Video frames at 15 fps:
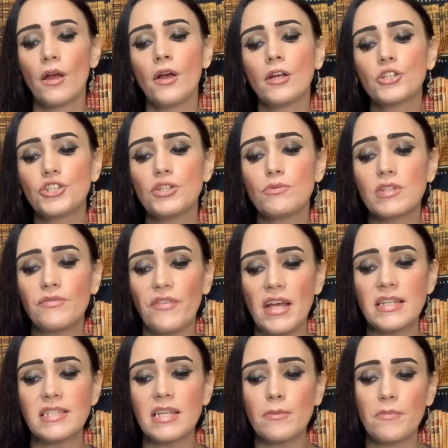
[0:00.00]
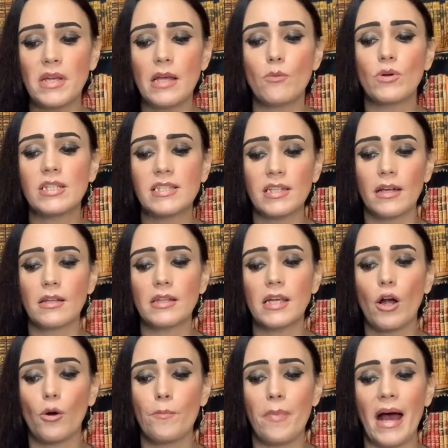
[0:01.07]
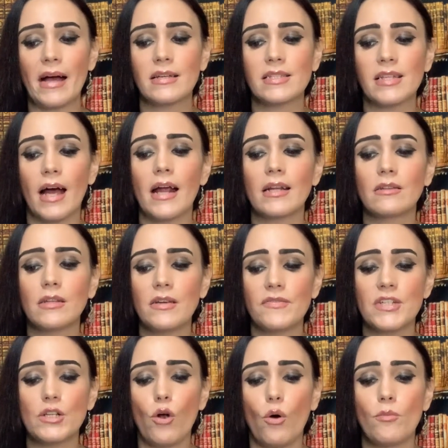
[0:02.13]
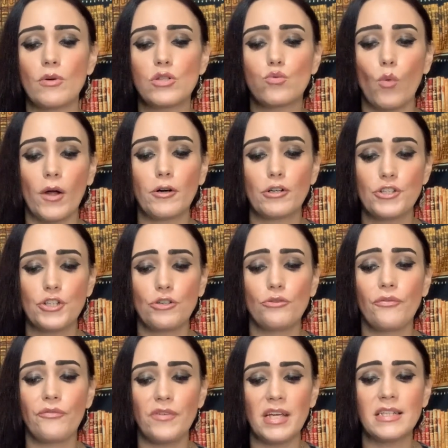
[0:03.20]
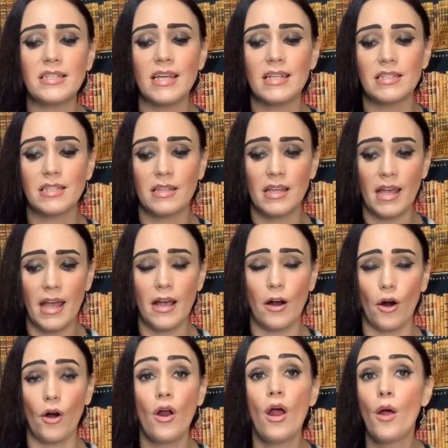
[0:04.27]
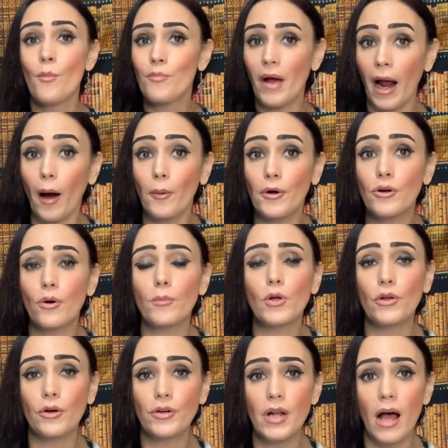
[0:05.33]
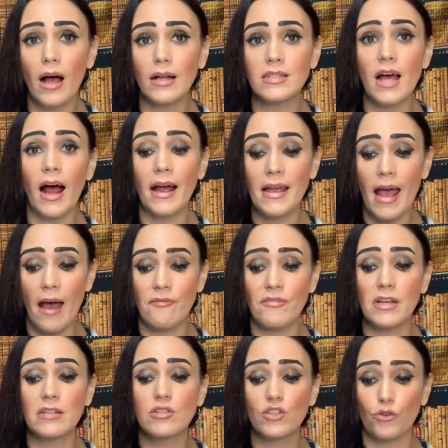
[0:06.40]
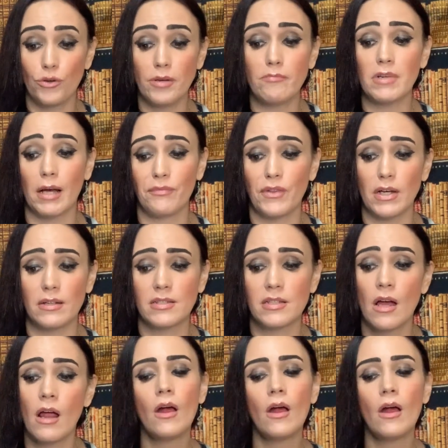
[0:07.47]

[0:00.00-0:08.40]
She was facing me when suddenly her backside lifted almost 1 or 2 feet into the air. Paranormal or not, I effing screamed at this.